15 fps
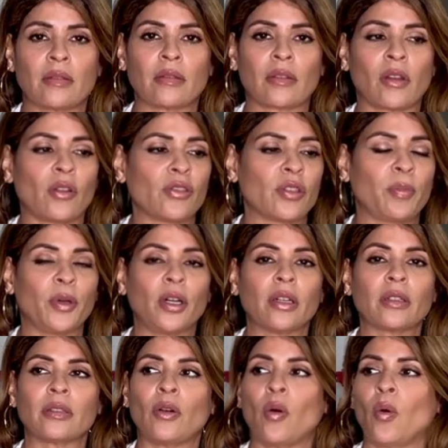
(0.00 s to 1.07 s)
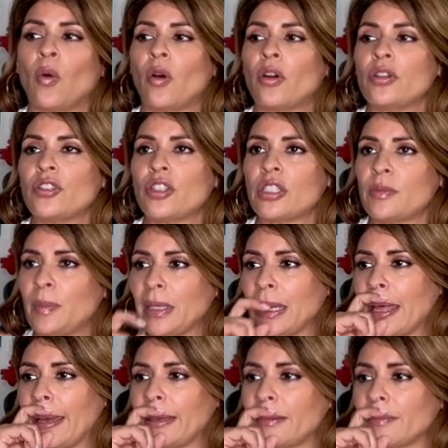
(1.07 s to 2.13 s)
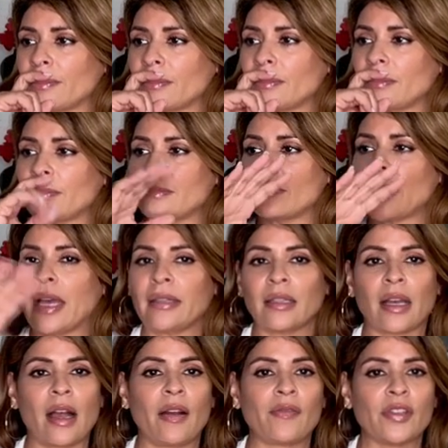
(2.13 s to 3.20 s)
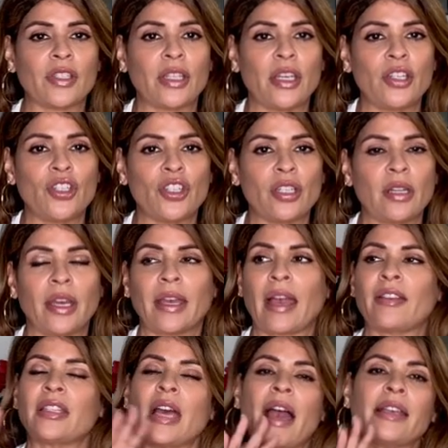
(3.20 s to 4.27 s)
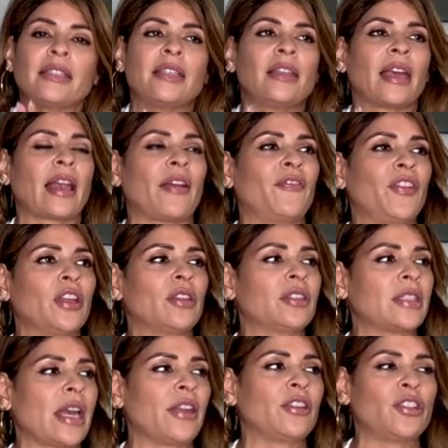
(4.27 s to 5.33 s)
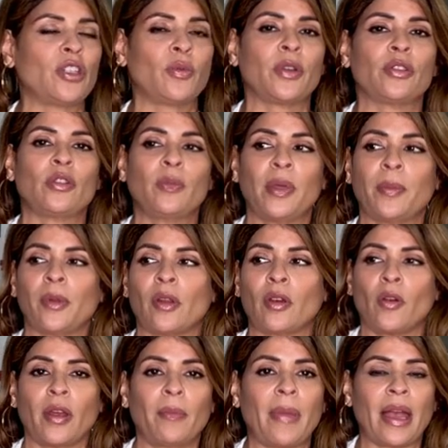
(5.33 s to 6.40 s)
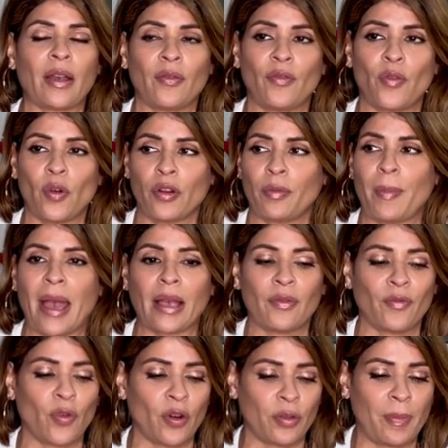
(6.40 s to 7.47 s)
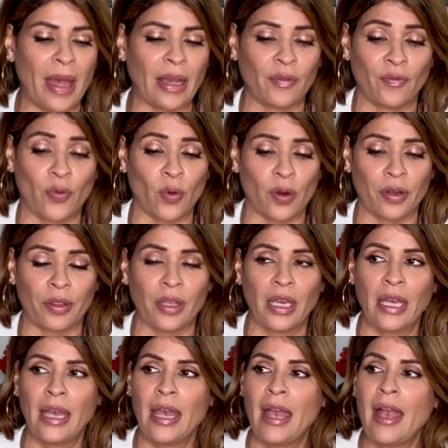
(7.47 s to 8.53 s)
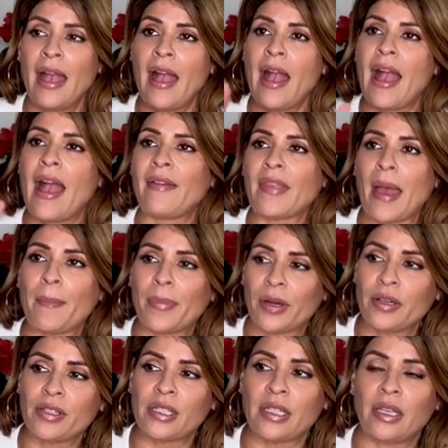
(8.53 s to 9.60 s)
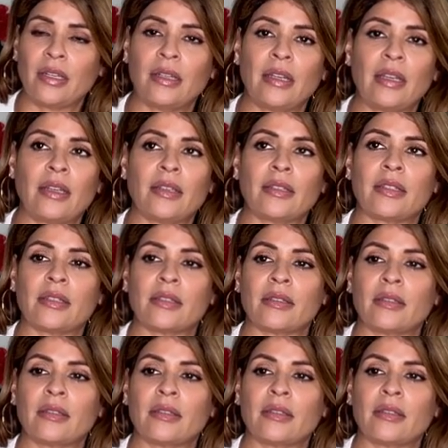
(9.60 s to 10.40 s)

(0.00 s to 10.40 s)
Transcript: close a book or just be like, end the conversation. Like I see, like I feel this energy where two people are going back and forth, back and forth, back and forth. And that person is